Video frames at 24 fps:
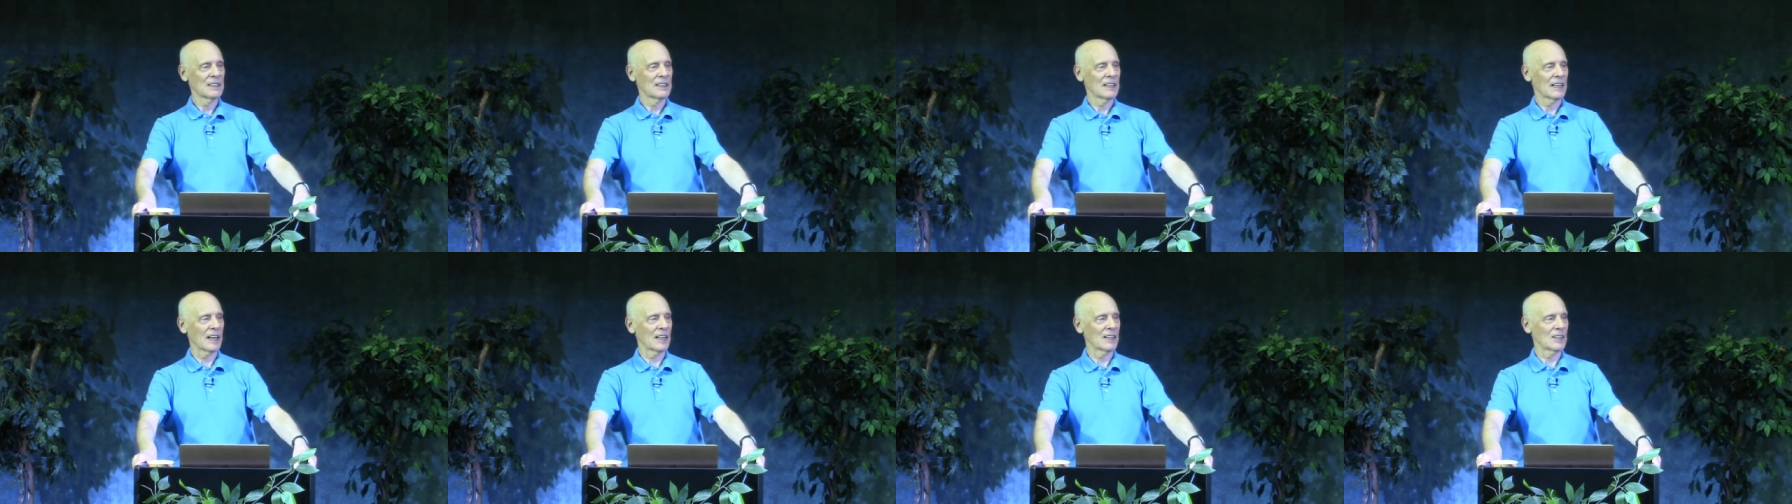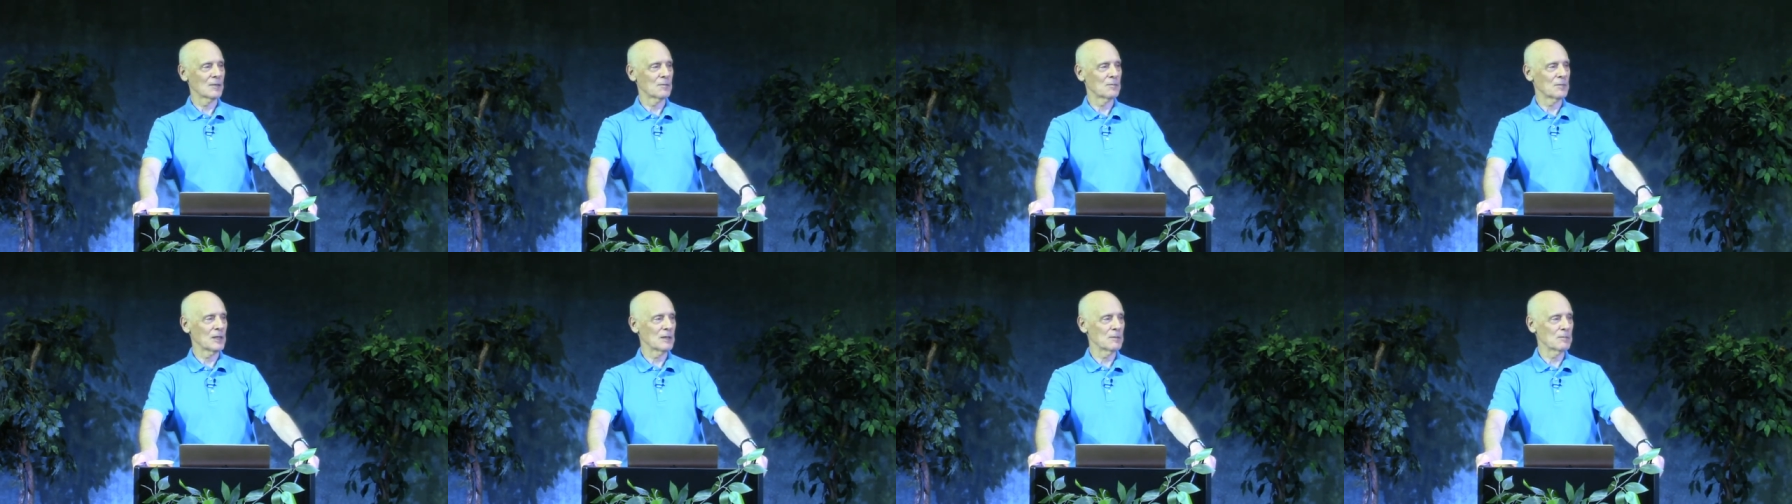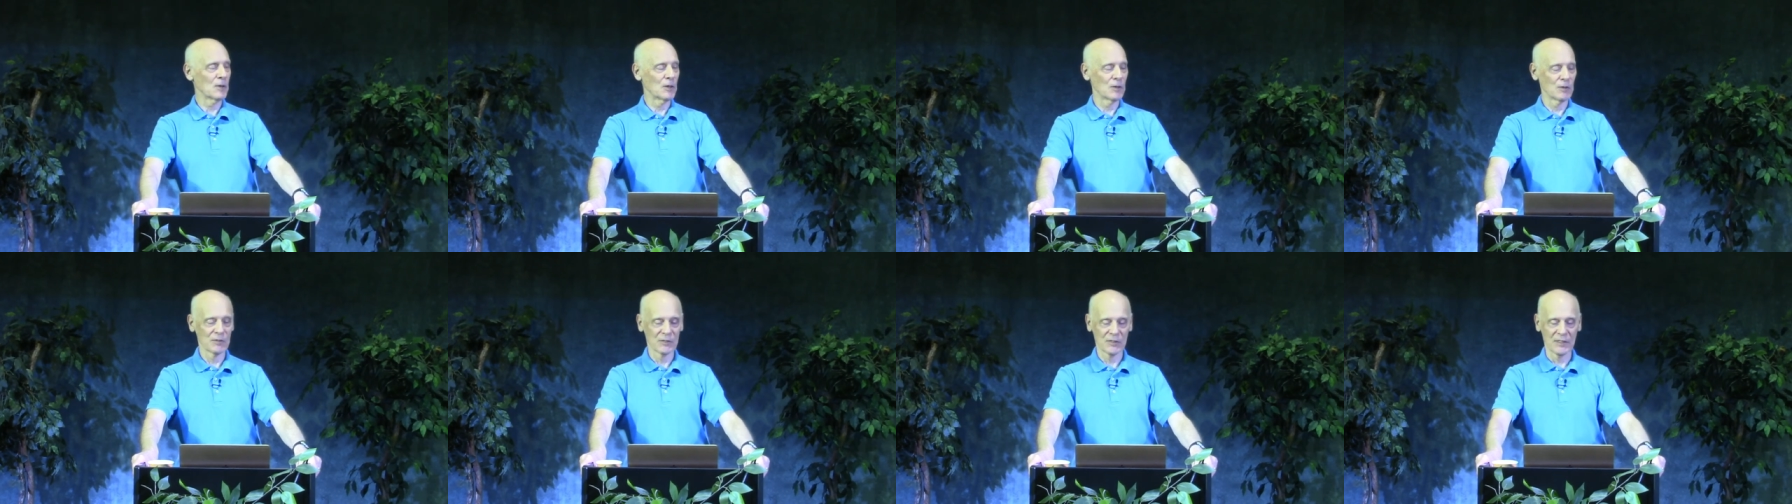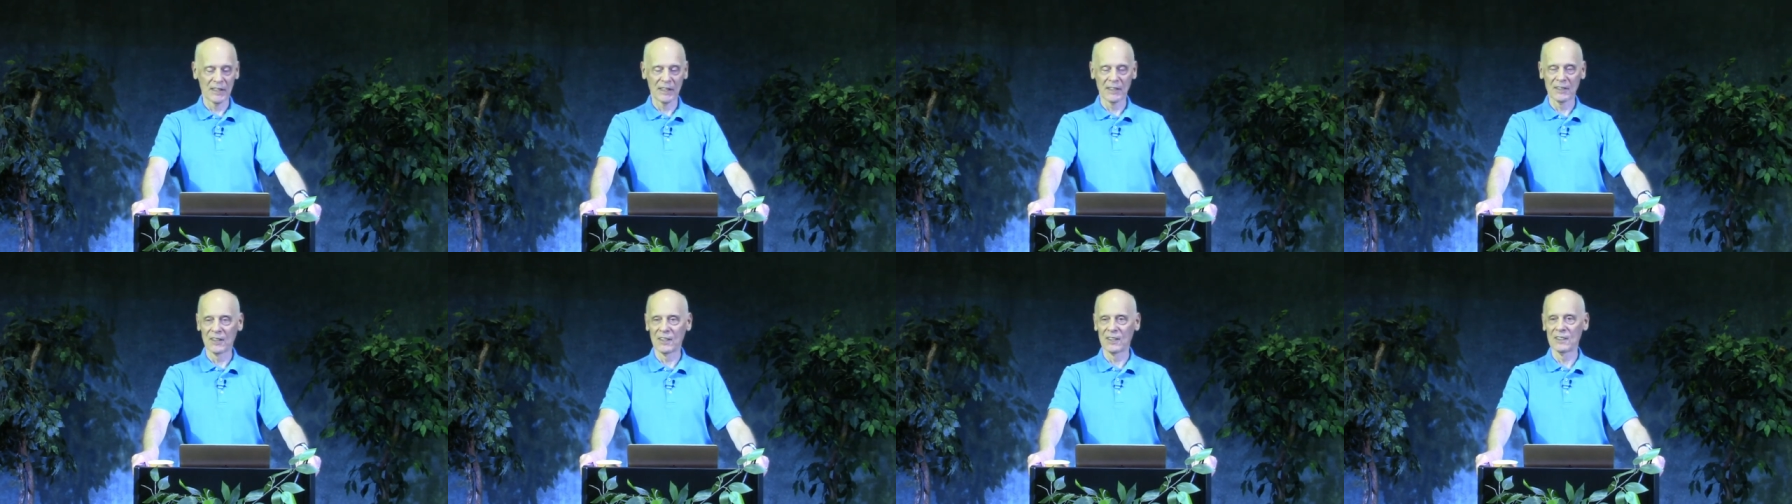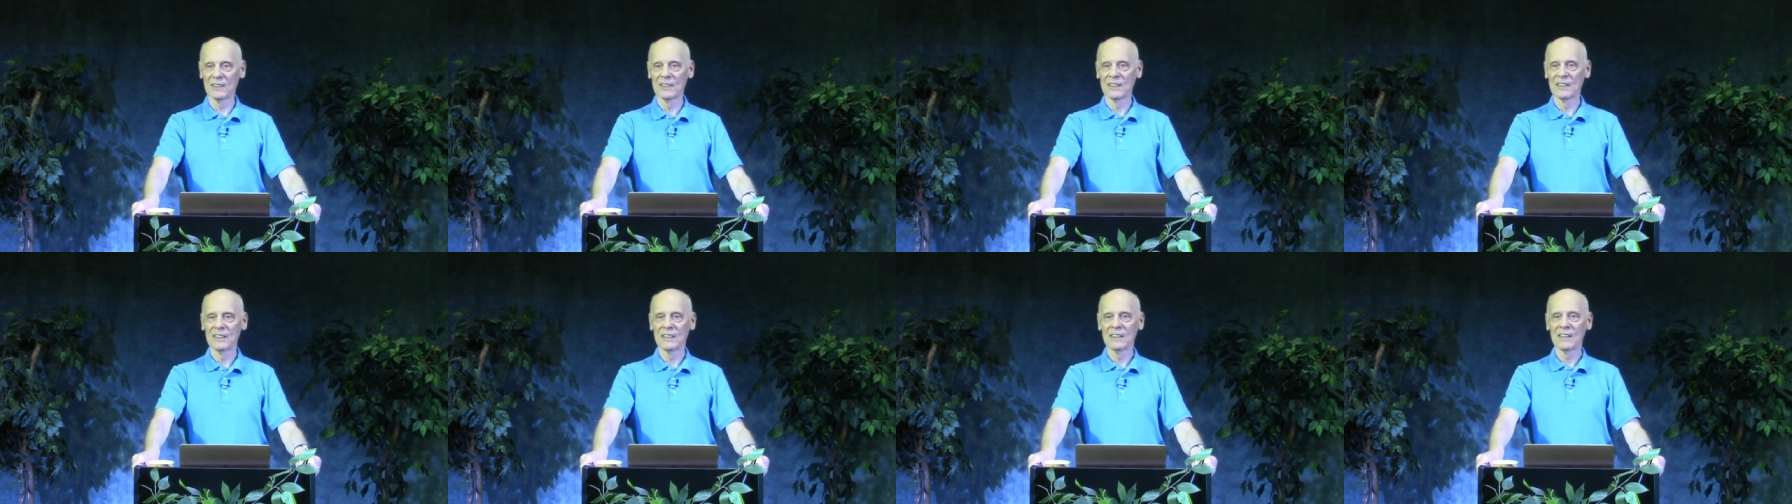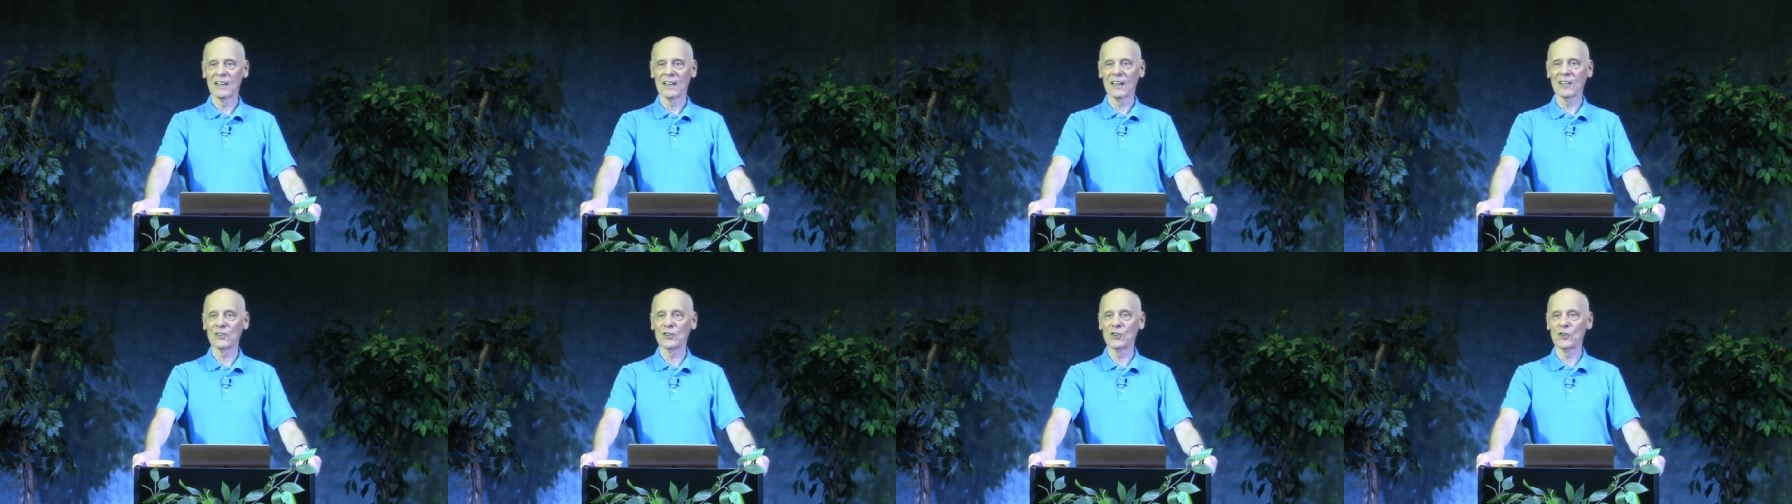and the people that are
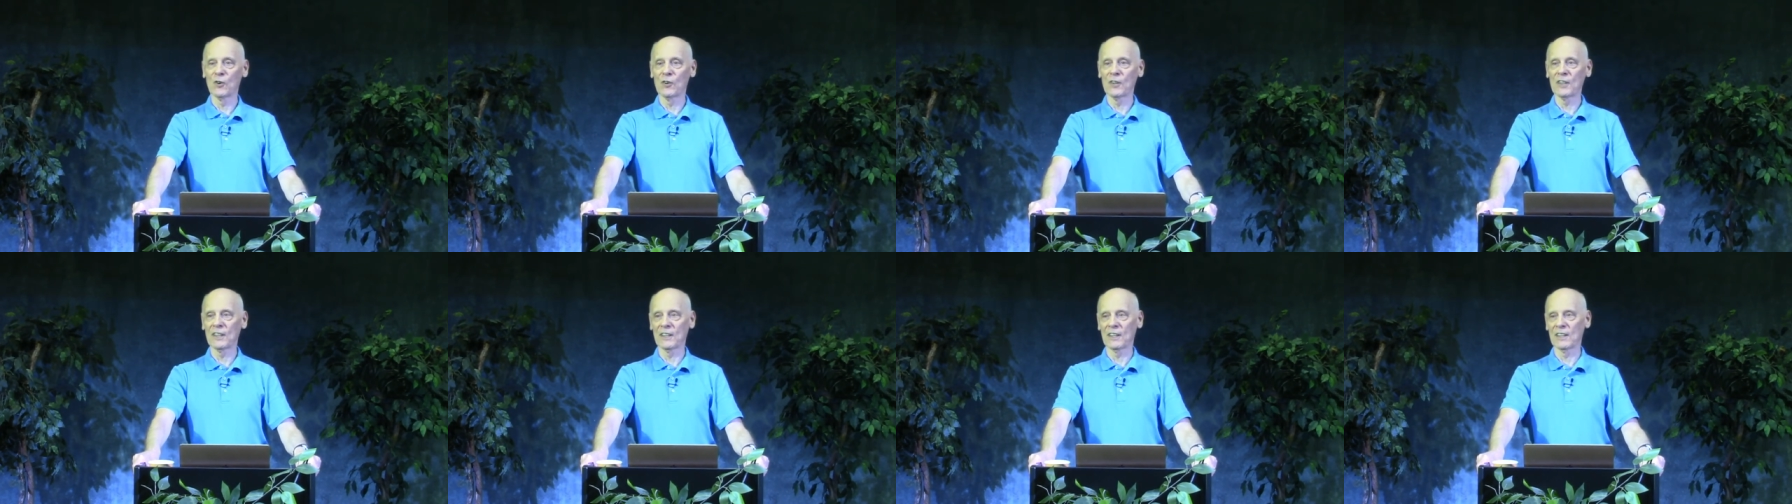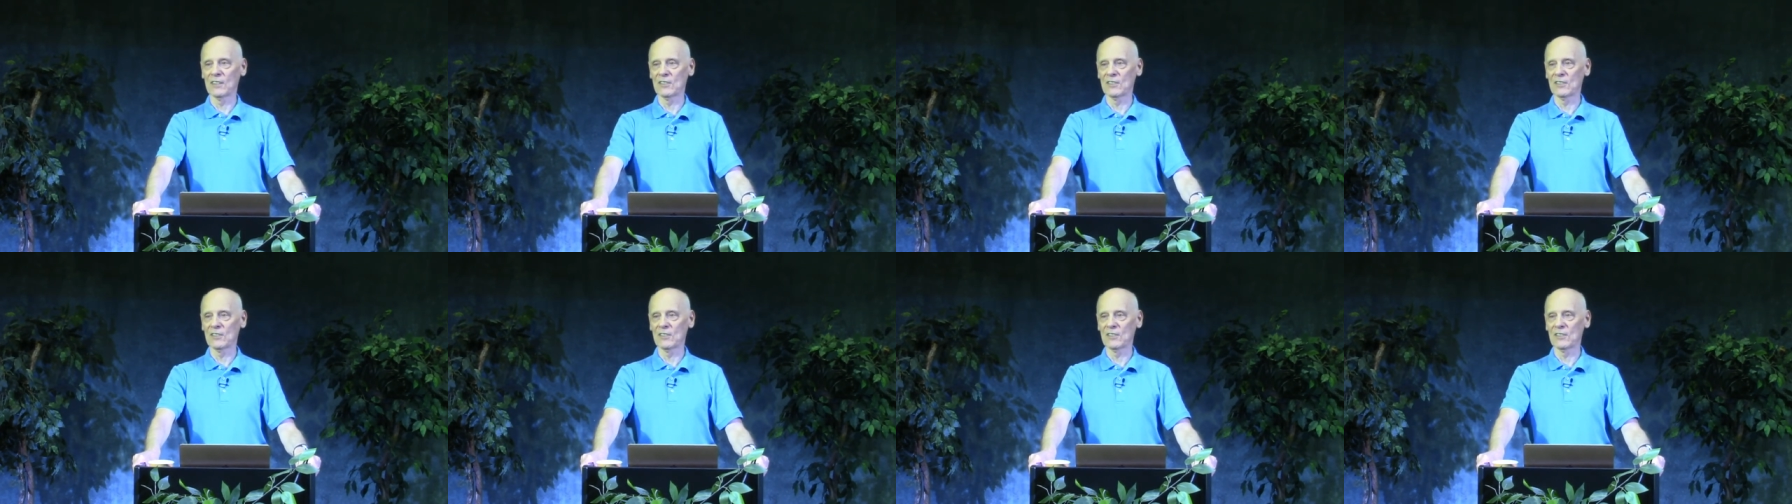joining